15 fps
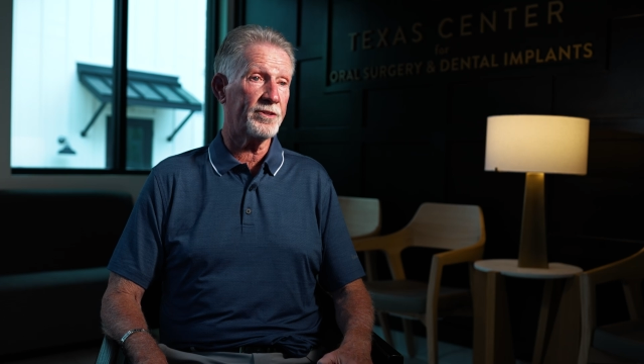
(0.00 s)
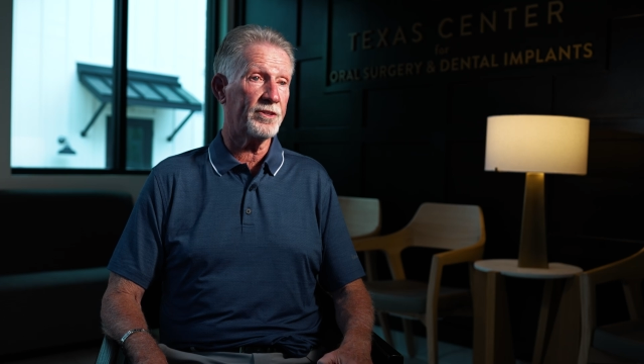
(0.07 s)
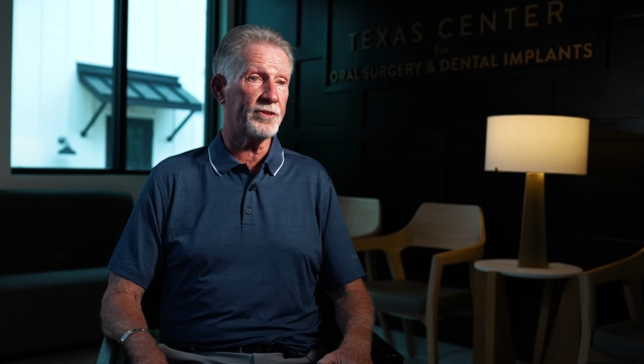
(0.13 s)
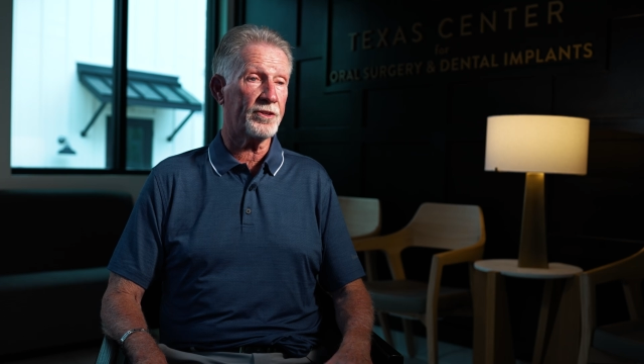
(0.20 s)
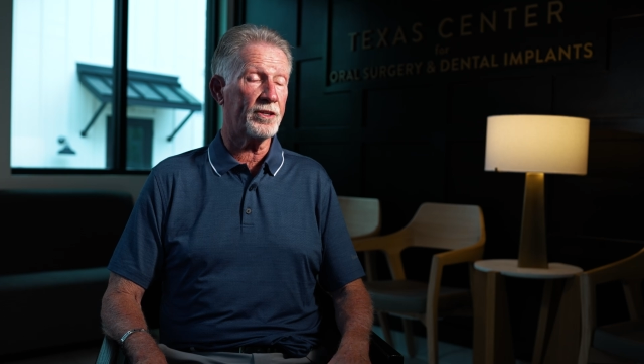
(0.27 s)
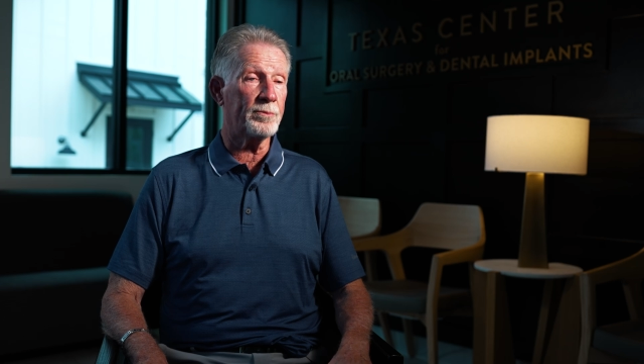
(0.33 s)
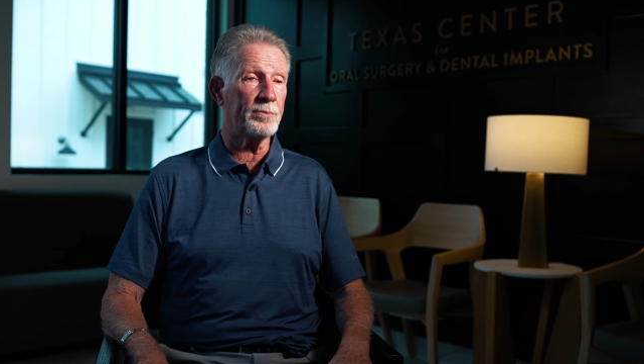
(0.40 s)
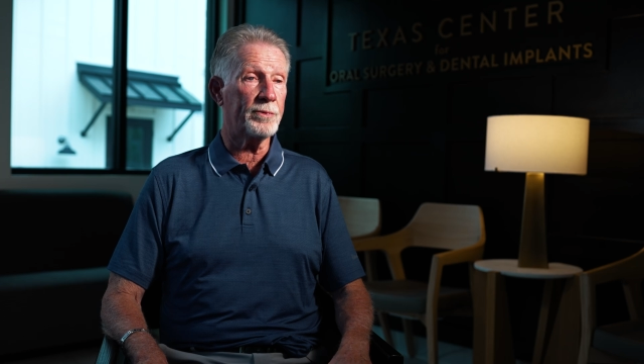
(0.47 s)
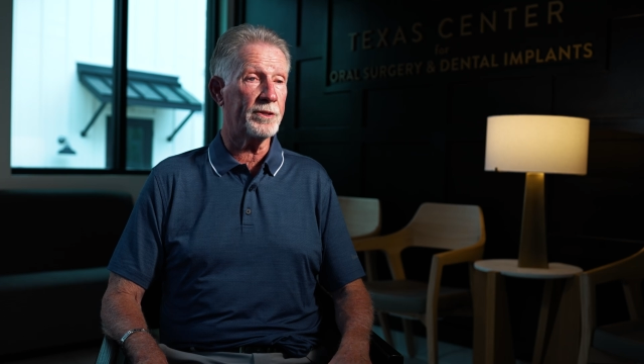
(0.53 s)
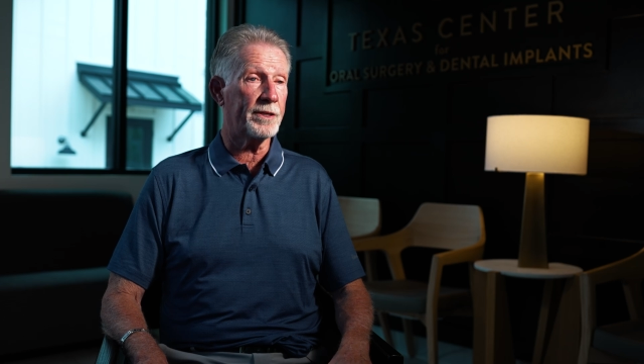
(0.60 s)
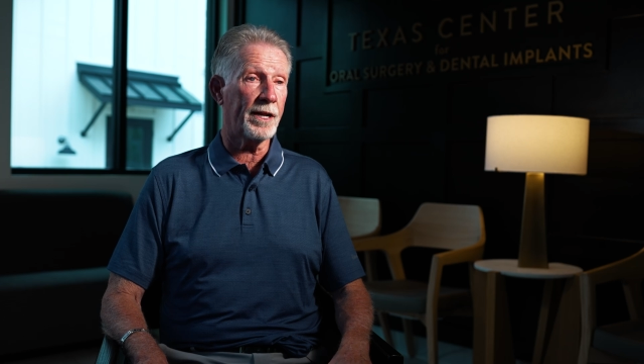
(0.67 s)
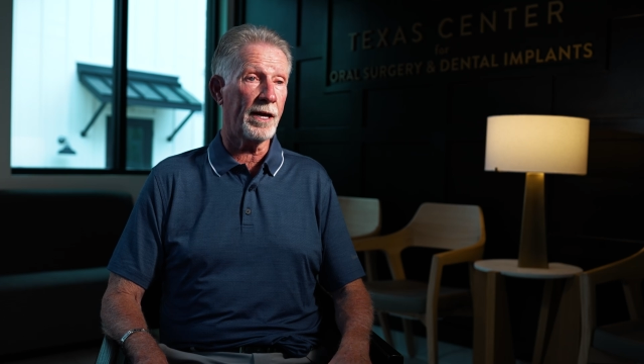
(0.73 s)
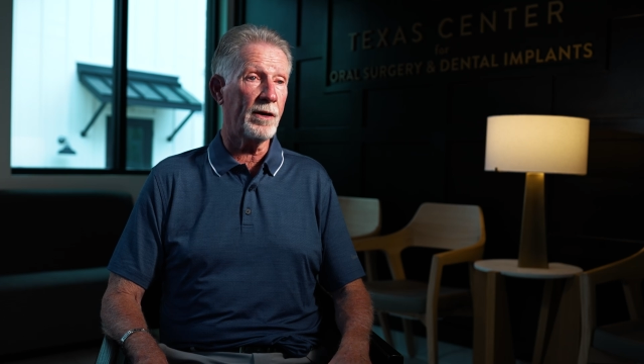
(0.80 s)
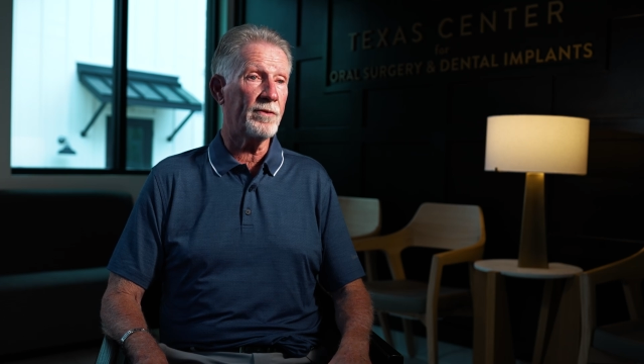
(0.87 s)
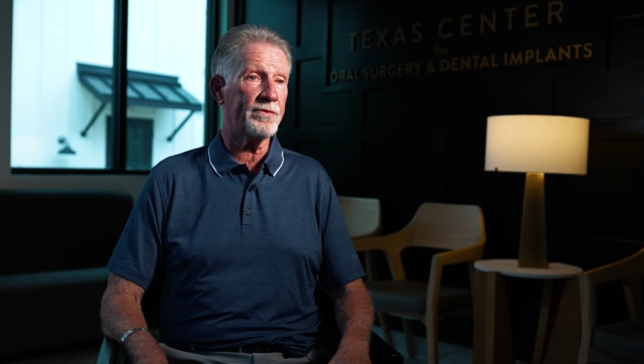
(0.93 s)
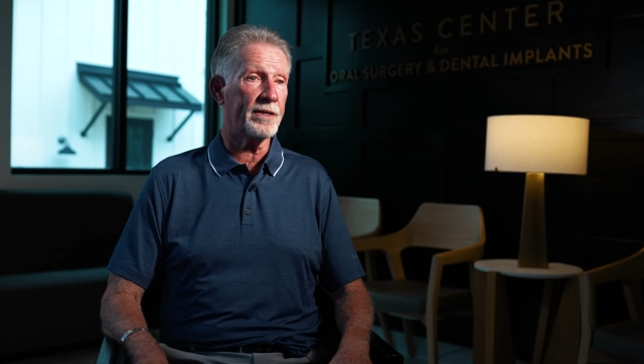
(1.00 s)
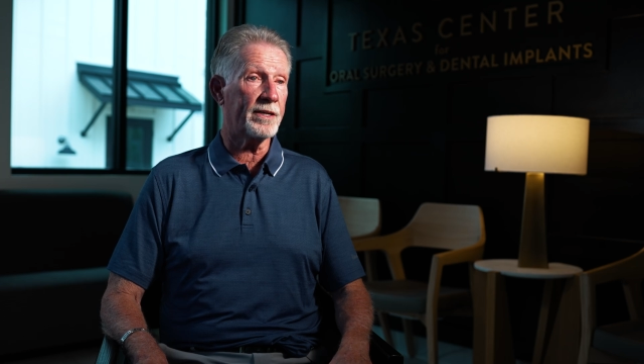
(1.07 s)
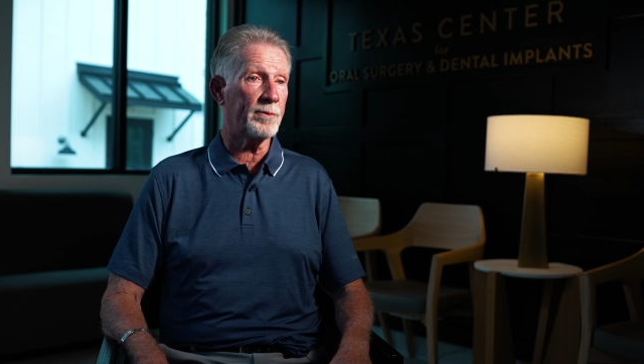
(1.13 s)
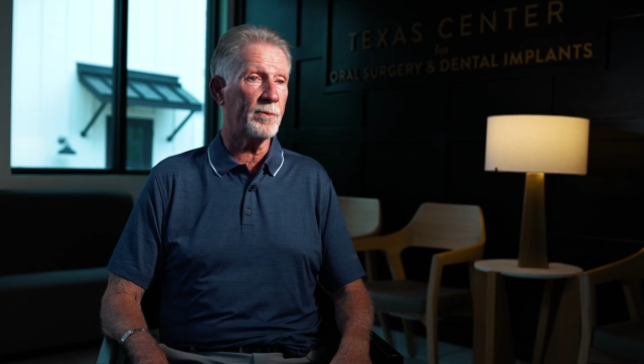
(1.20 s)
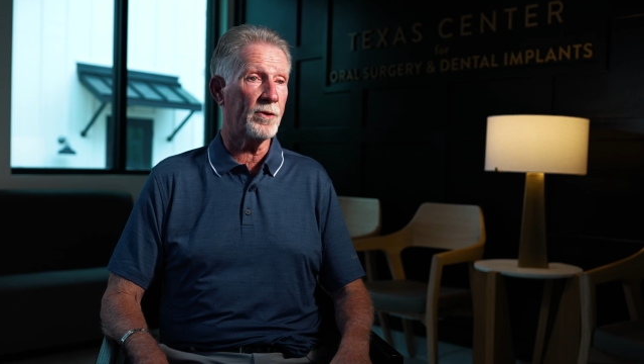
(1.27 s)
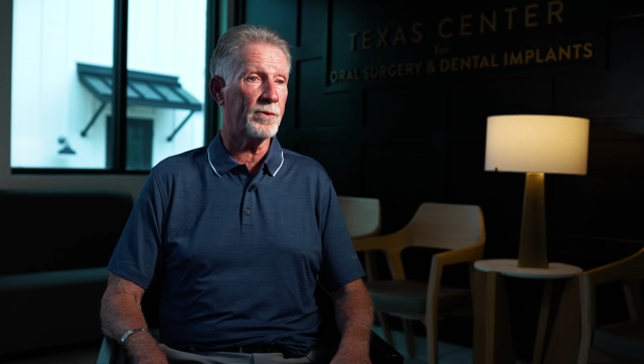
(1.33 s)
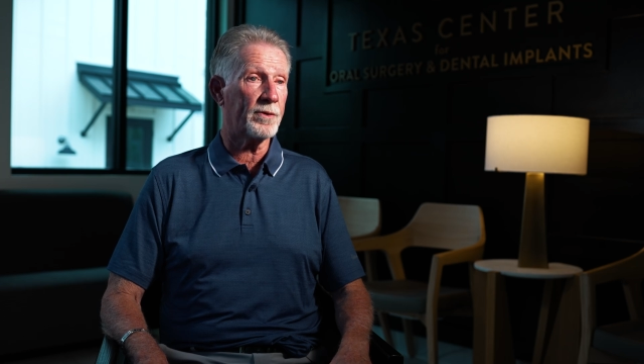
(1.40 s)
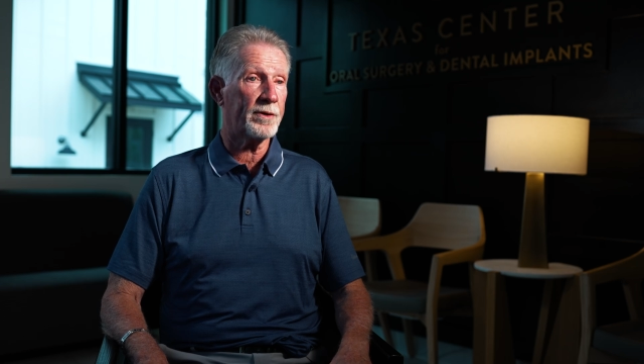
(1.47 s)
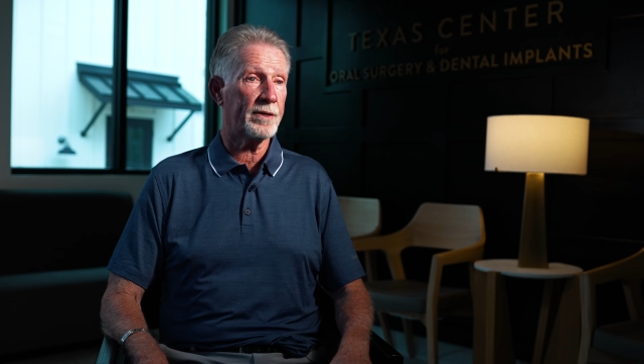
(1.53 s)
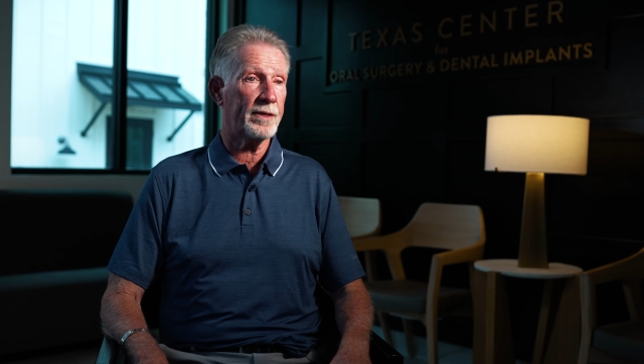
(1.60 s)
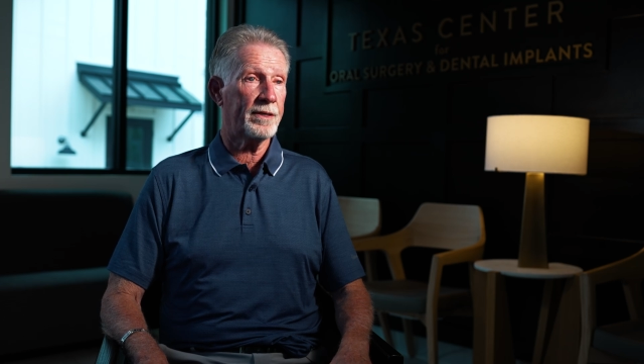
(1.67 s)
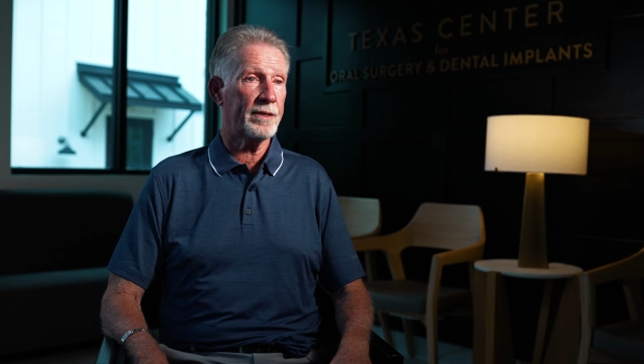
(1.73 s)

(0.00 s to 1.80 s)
just couldn't put it off anymore.